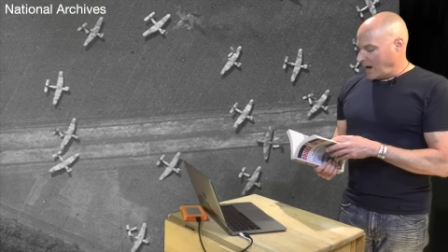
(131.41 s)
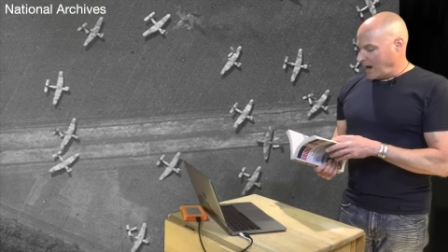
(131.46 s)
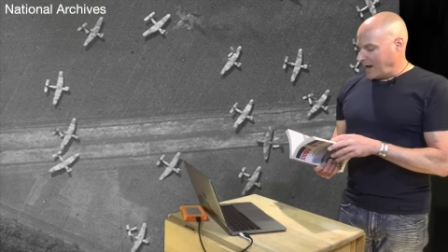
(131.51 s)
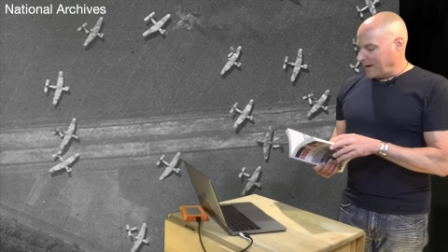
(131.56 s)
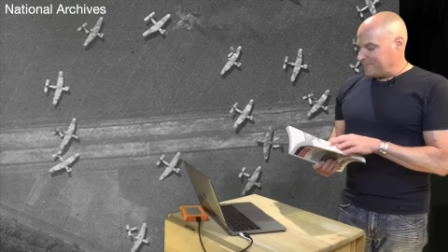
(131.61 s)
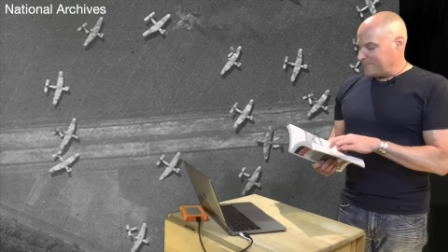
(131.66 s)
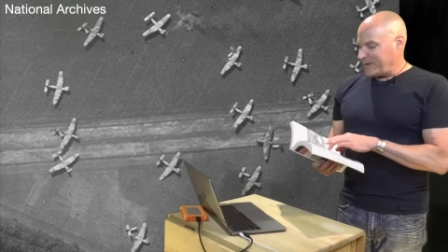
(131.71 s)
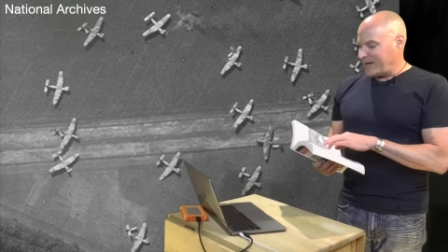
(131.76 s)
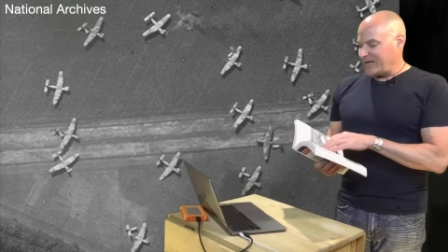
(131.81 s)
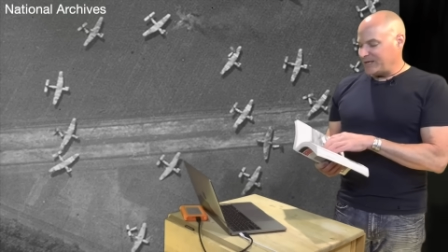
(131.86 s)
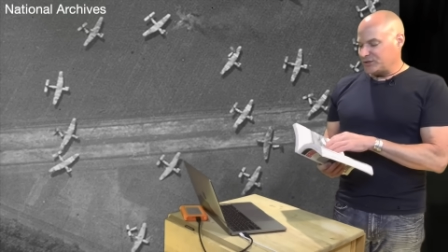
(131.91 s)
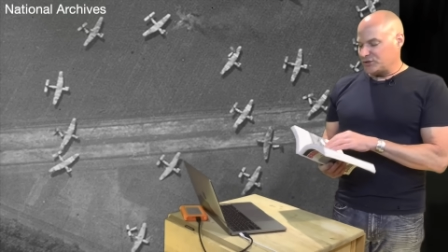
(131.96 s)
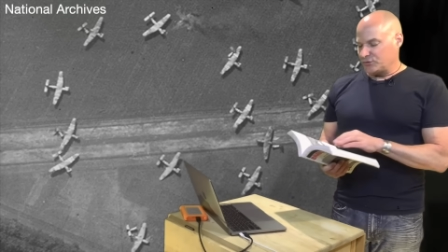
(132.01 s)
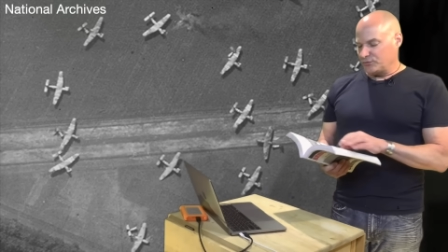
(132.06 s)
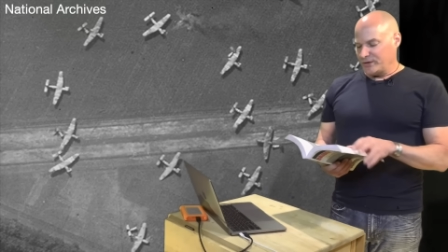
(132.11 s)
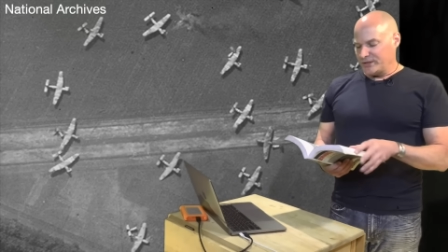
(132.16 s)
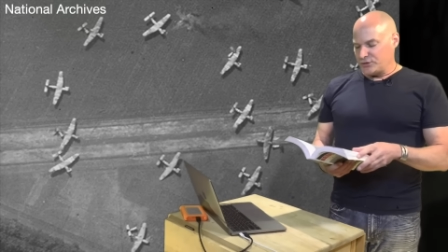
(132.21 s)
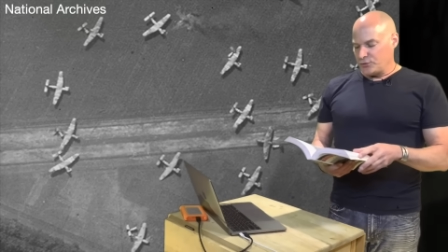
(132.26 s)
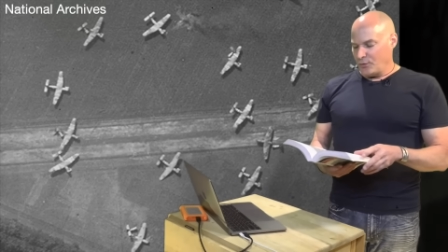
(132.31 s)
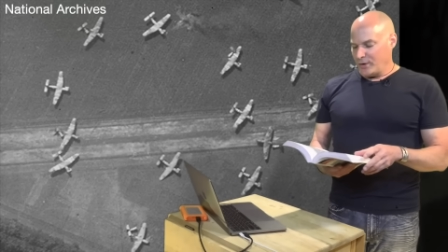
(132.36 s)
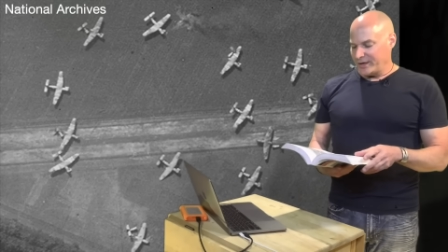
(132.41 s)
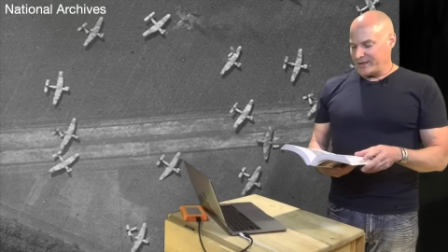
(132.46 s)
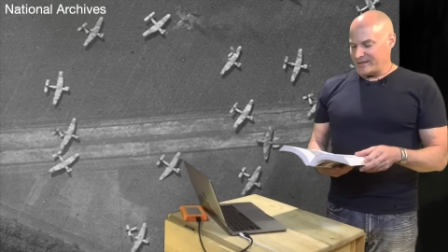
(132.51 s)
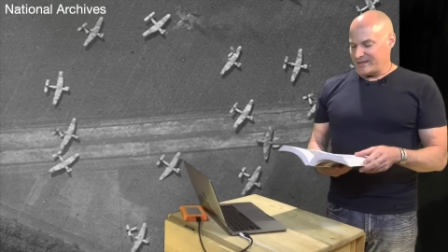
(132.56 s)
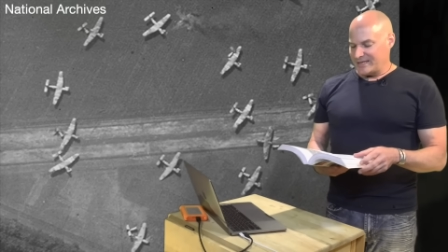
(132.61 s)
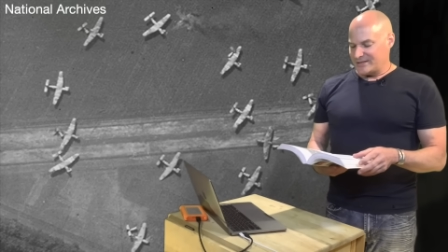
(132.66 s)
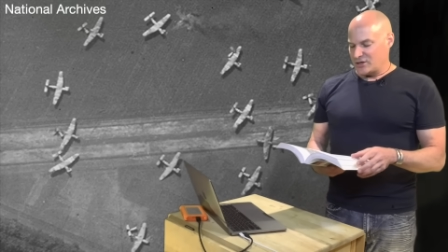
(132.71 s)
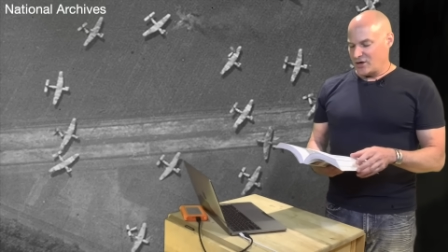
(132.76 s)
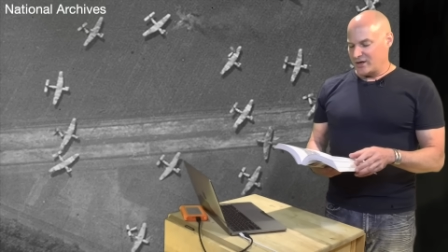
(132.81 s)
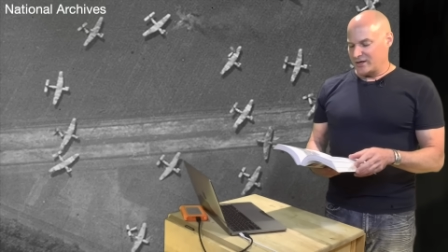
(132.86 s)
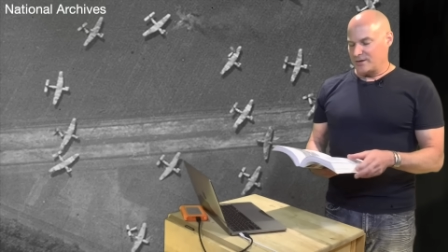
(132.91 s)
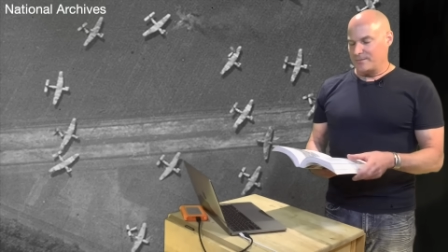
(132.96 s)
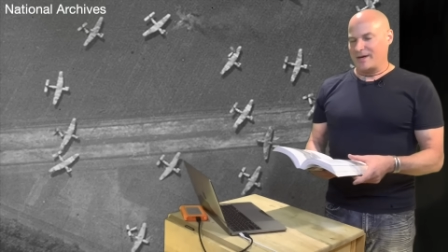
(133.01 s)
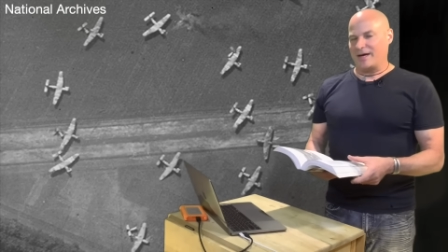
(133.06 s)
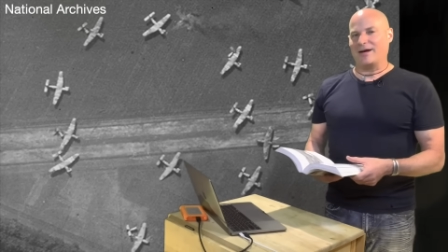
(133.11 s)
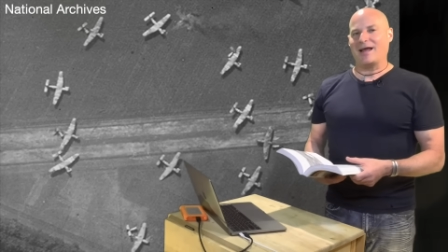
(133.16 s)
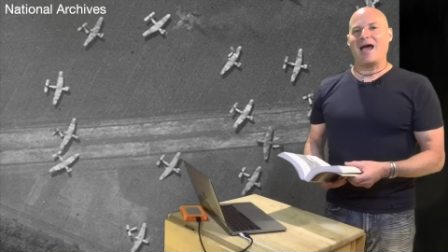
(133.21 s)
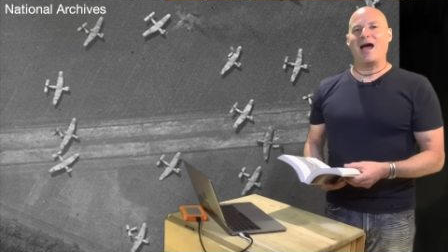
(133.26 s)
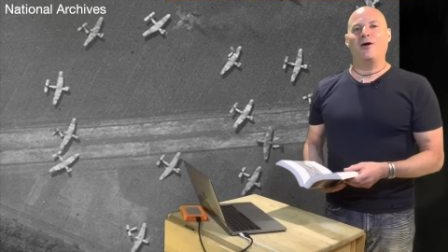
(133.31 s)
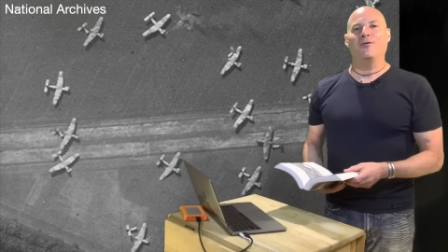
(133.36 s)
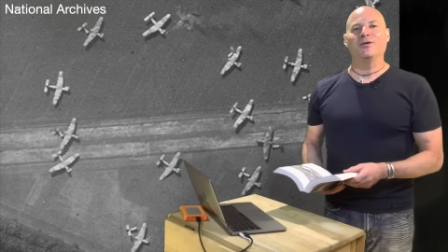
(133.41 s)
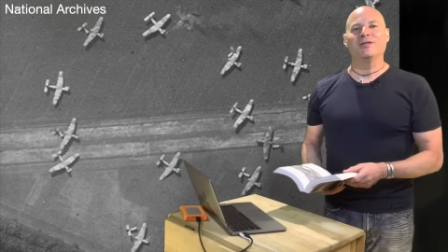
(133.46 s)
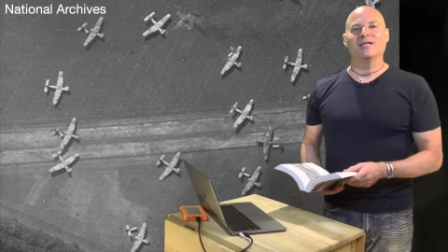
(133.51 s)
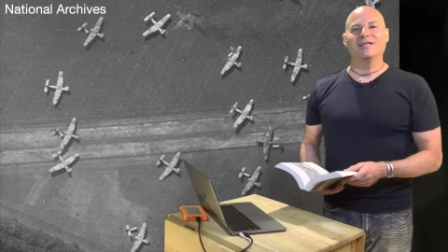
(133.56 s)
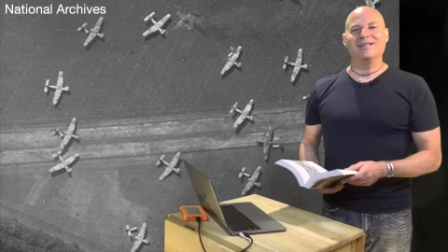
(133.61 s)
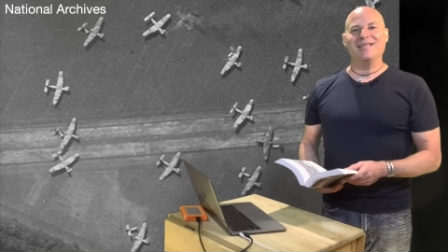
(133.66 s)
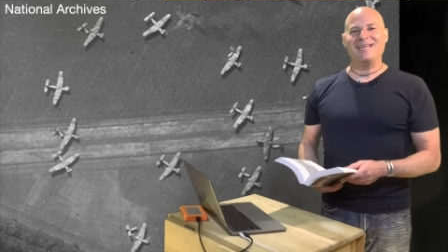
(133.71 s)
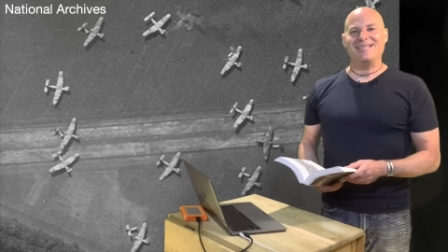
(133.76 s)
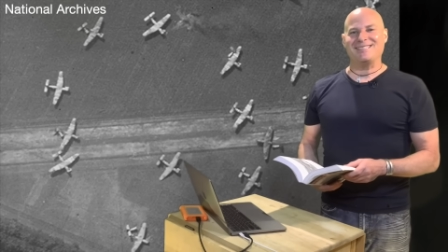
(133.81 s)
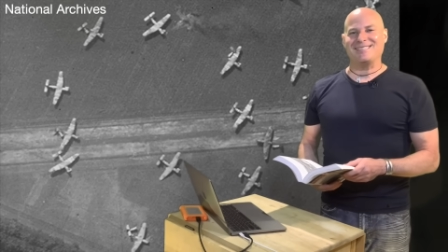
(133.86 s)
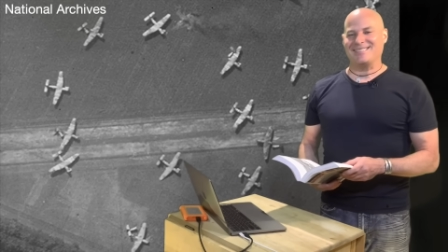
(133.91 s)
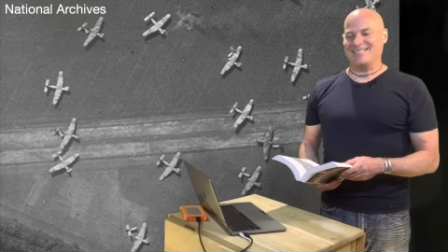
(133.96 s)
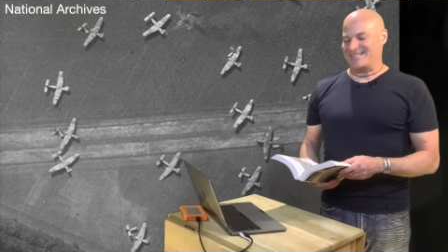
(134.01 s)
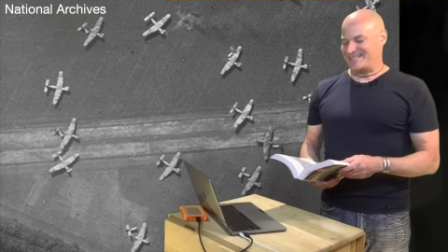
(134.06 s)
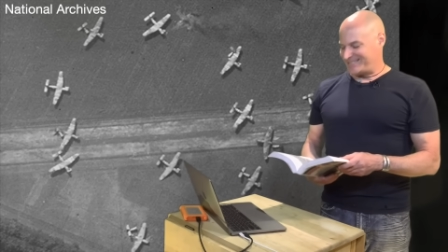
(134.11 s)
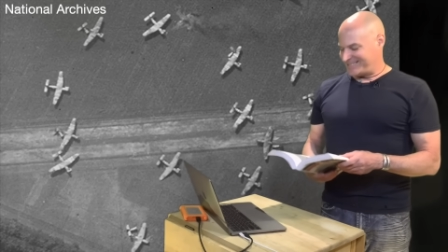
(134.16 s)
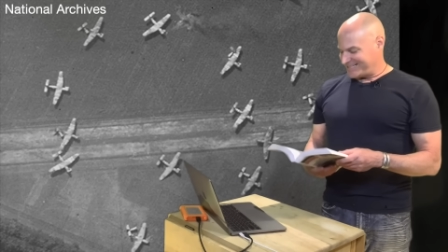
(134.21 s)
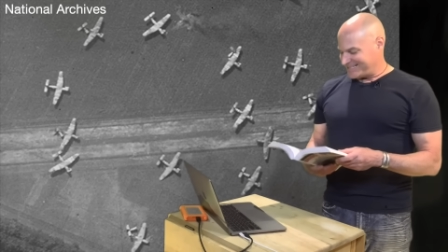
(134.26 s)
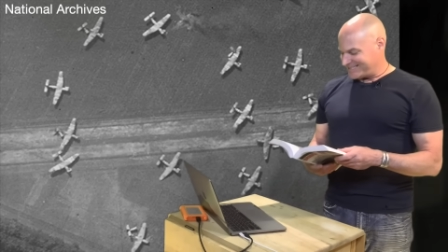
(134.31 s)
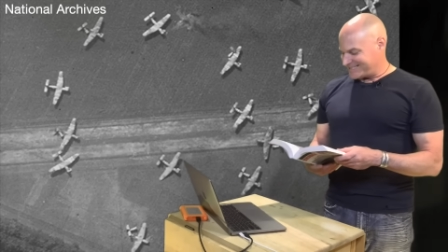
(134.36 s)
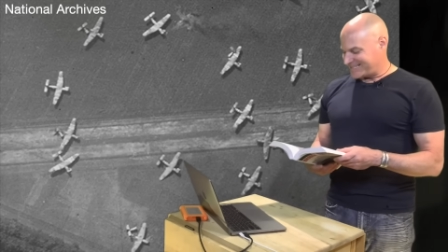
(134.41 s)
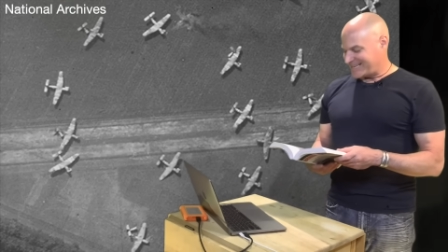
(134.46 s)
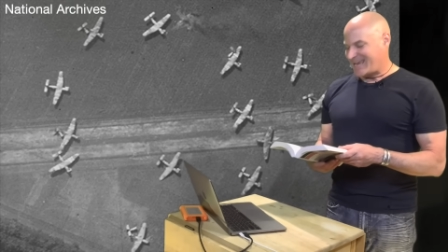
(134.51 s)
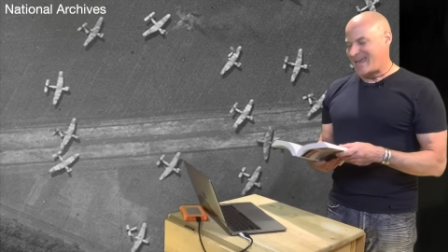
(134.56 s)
On page 320, they talk about how in the late 60s,